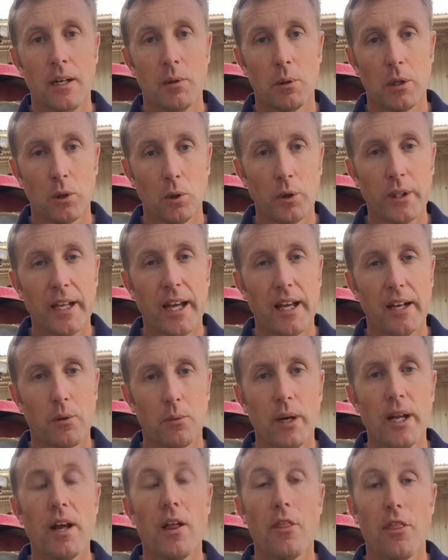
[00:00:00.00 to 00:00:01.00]
We're looking at
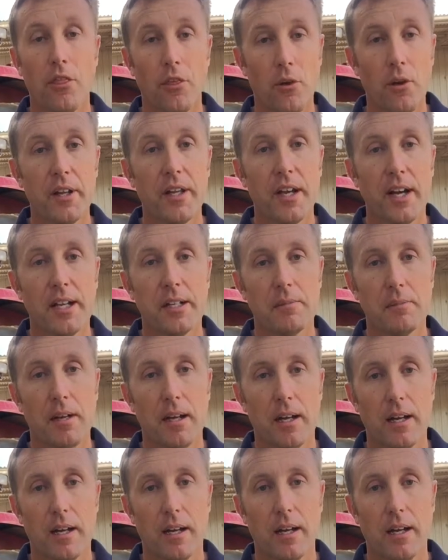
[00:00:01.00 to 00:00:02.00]
around 38
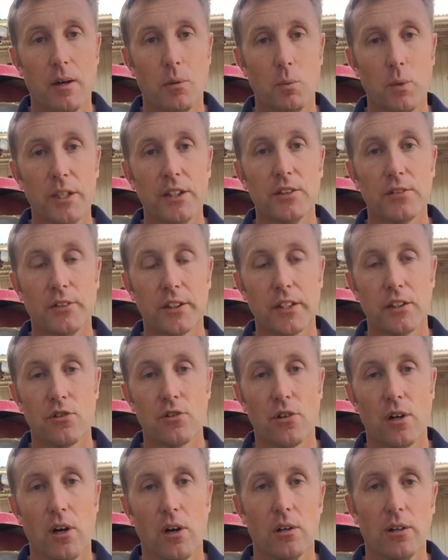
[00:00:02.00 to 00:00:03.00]
uh, weeds for
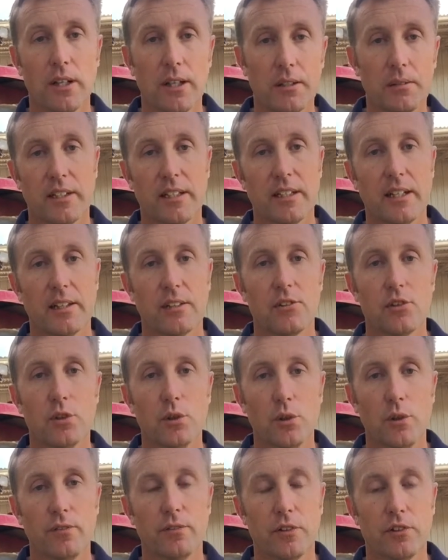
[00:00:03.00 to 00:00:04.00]
control and another
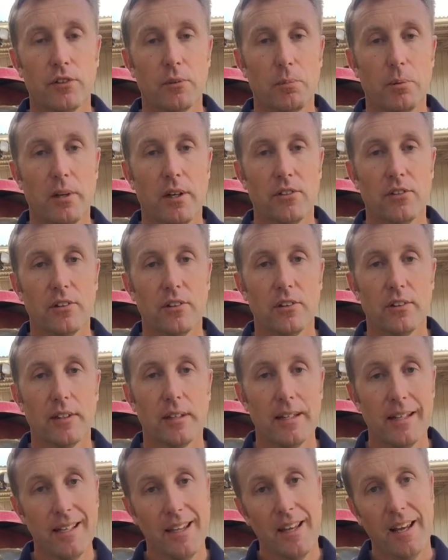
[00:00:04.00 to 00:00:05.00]
two for suppression.
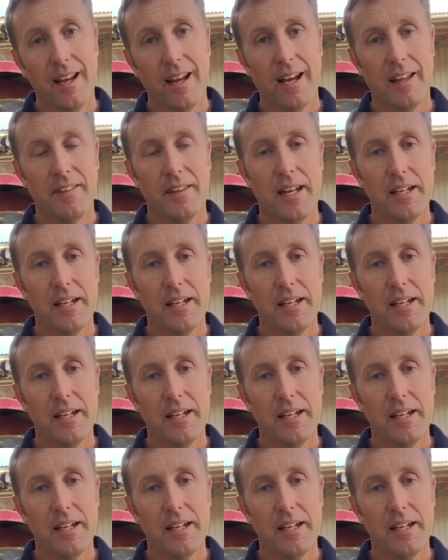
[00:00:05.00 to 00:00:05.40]
And